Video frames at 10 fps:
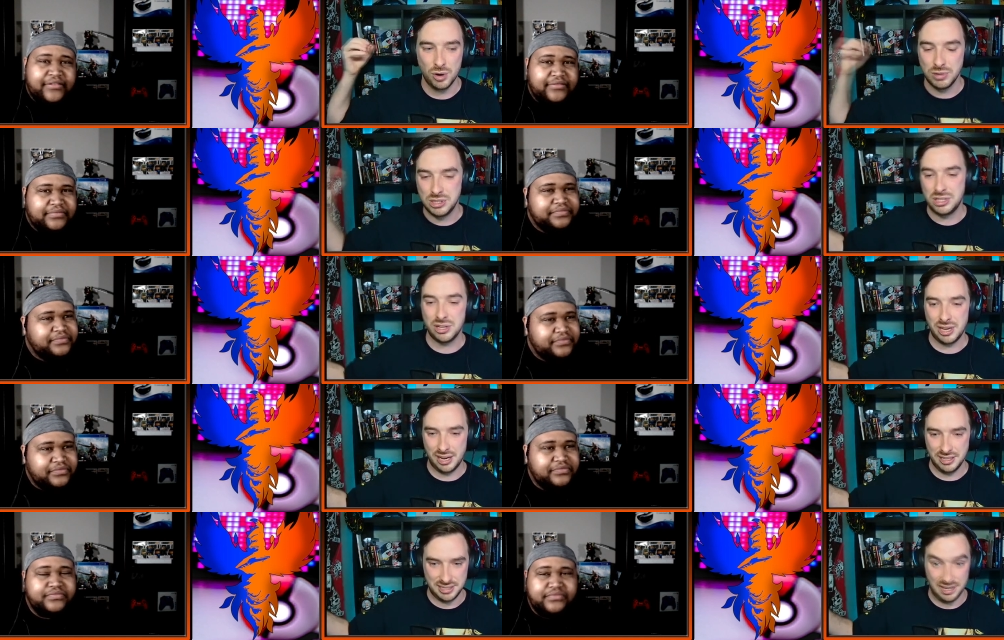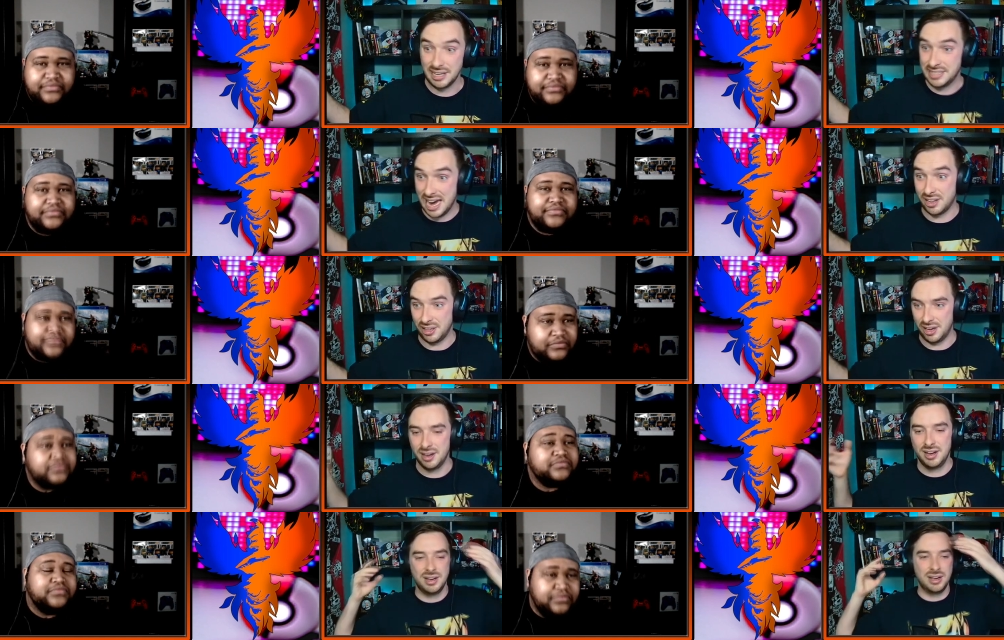Speaker 1: you know, resilient? Exactly.
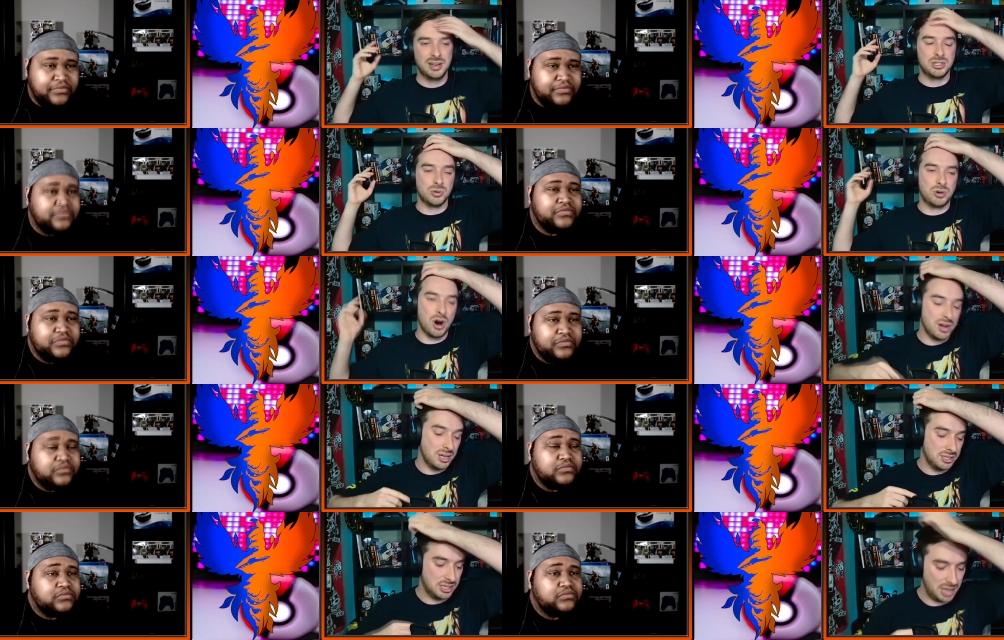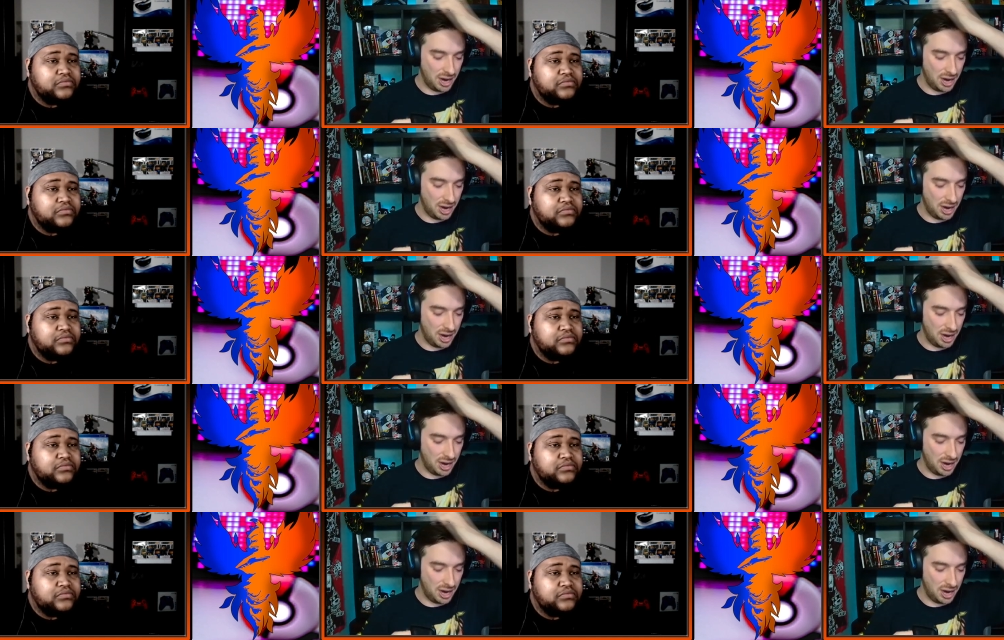So Guardians is